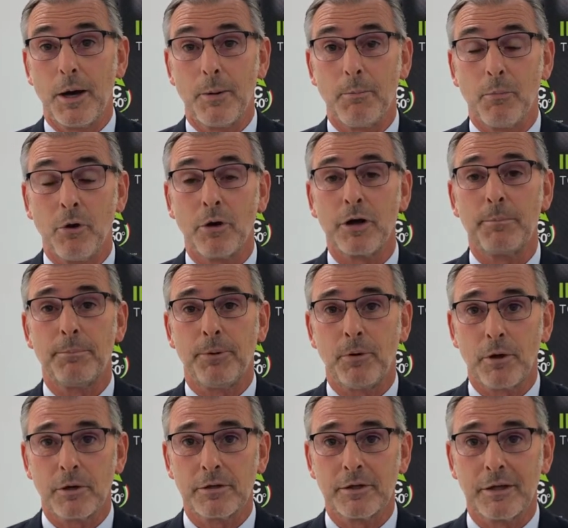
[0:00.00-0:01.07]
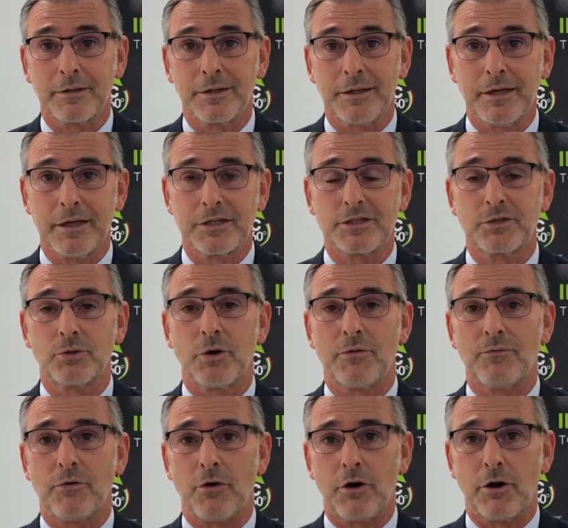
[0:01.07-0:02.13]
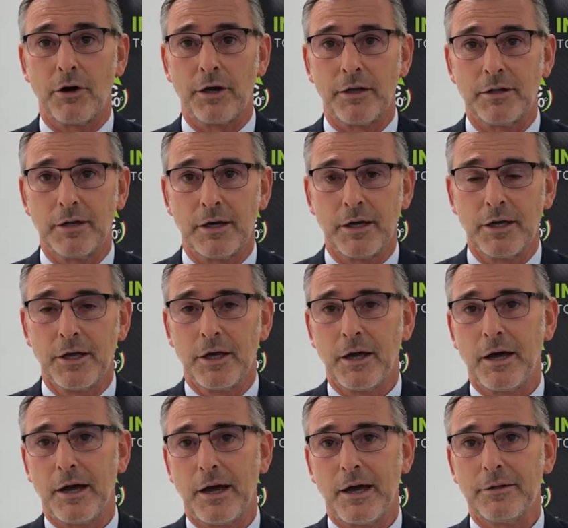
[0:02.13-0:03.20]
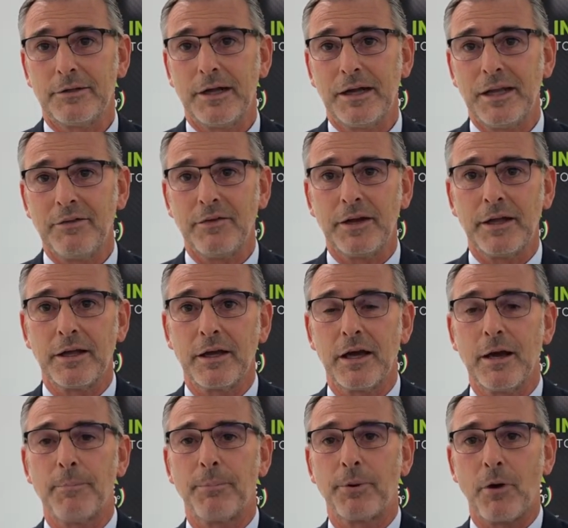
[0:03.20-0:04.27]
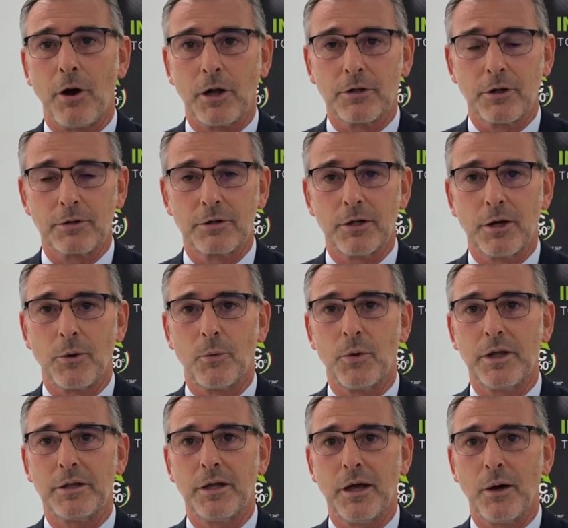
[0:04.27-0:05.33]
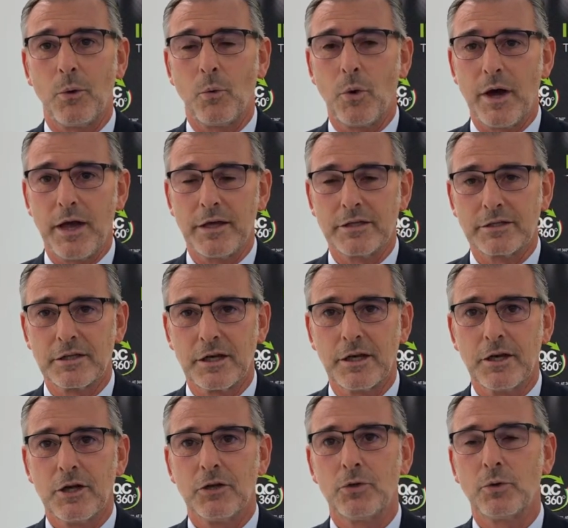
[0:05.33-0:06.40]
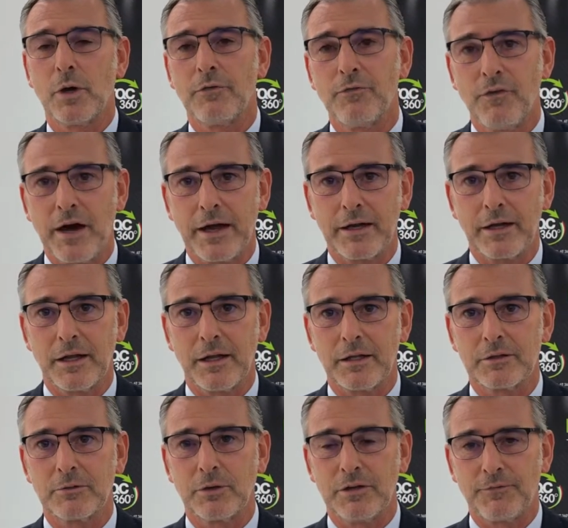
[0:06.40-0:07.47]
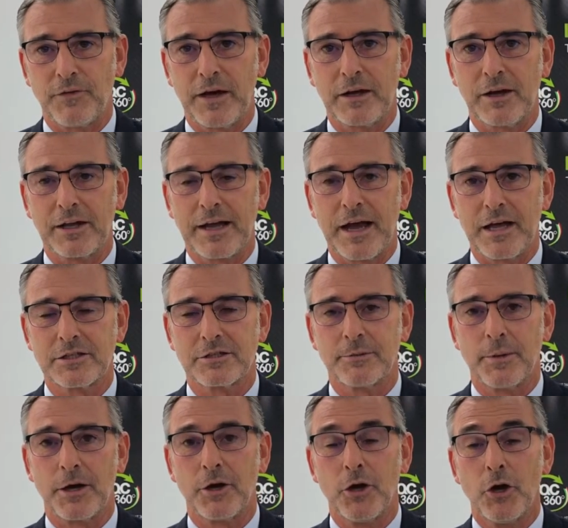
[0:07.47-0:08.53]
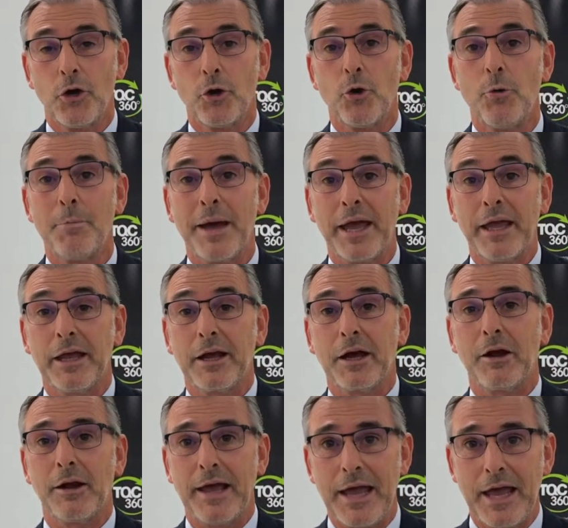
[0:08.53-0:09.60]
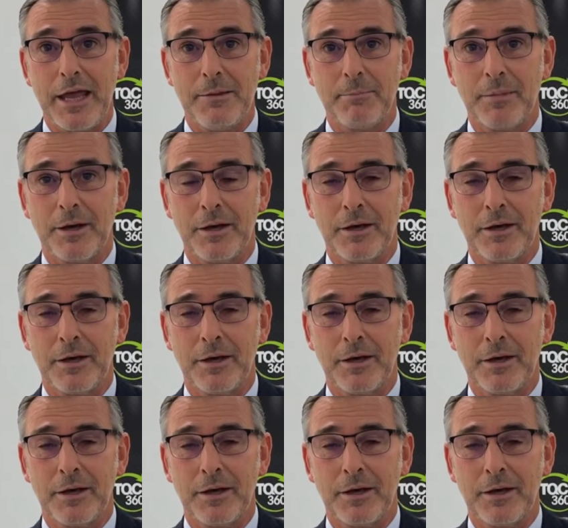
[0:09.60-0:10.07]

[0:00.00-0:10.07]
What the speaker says: more important is to avoid delivering a product with waste to a final customer who may claim